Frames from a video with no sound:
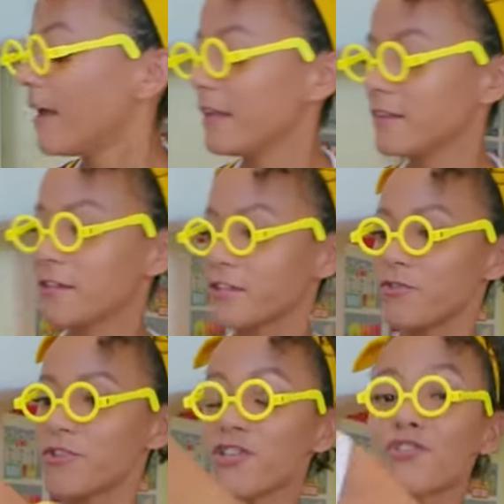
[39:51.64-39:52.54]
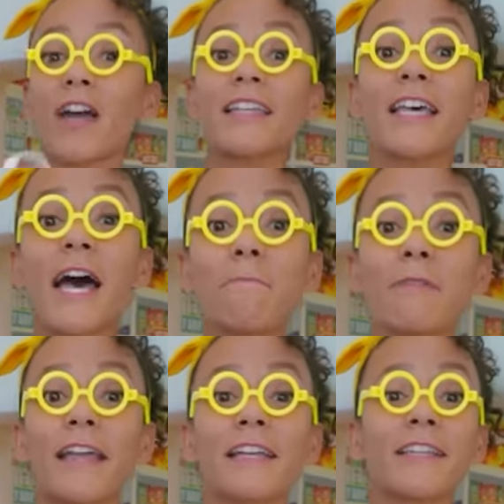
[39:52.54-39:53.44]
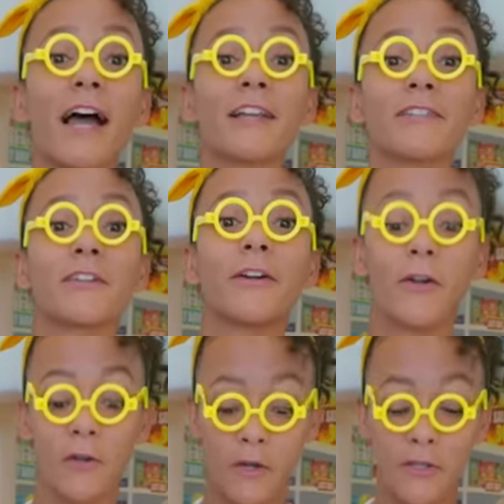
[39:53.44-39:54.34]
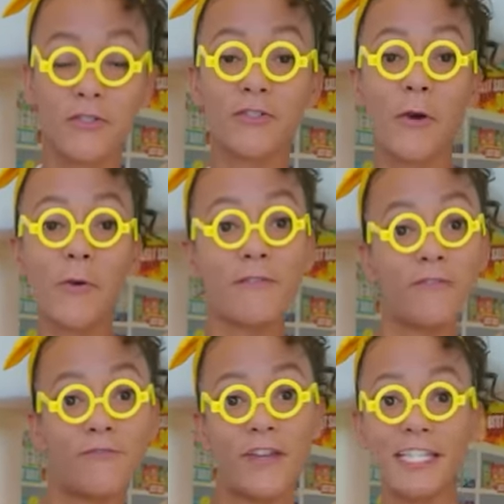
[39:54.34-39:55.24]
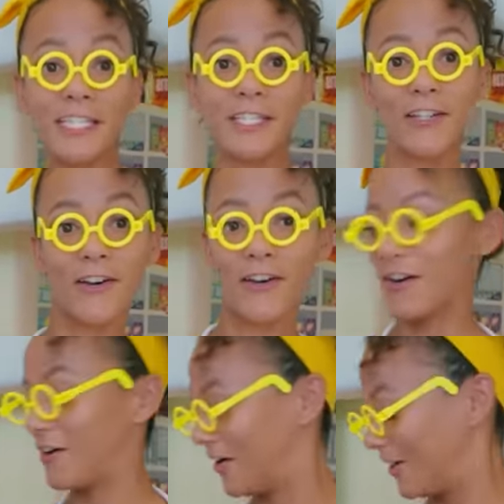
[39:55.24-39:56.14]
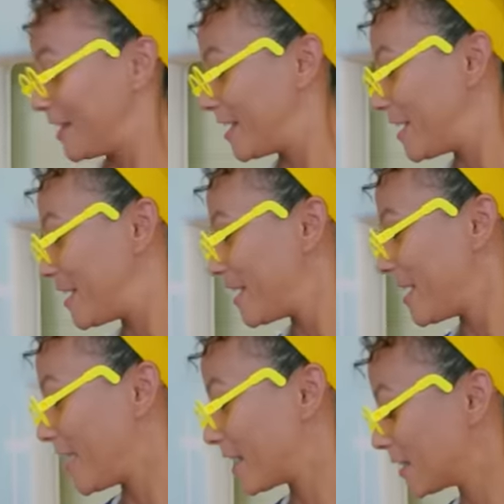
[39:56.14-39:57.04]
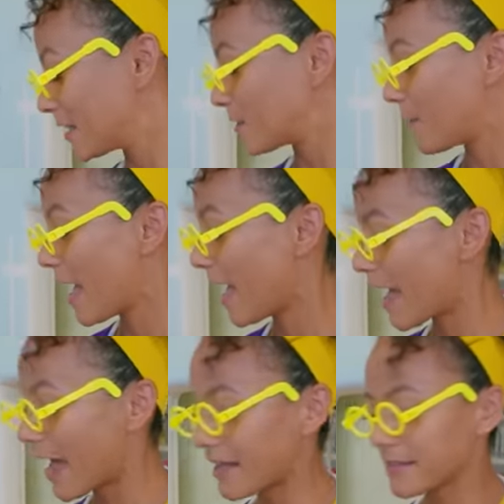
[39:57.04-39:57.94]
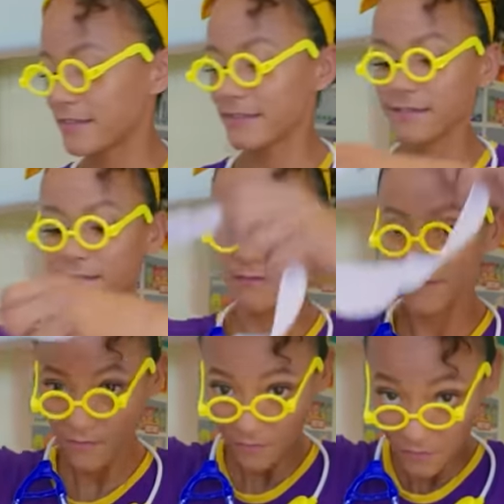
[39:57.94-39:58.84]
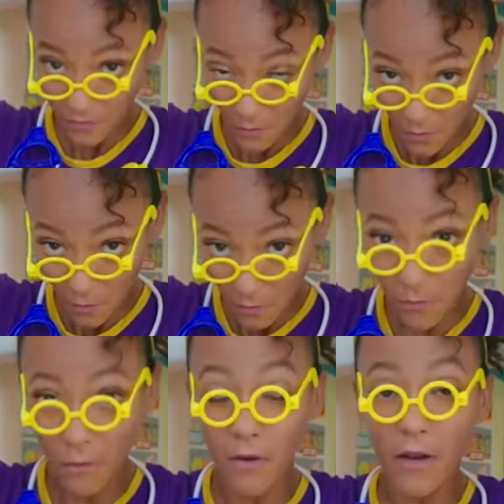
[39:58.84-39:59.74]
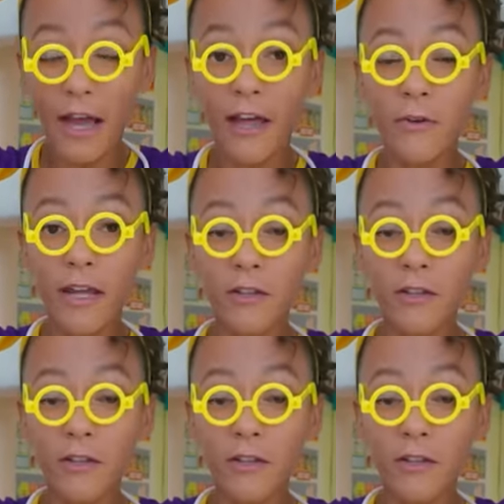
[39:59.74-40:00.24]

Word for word: And look, you can dress up like a doctor. So official. And a little hat. Whoa, how do I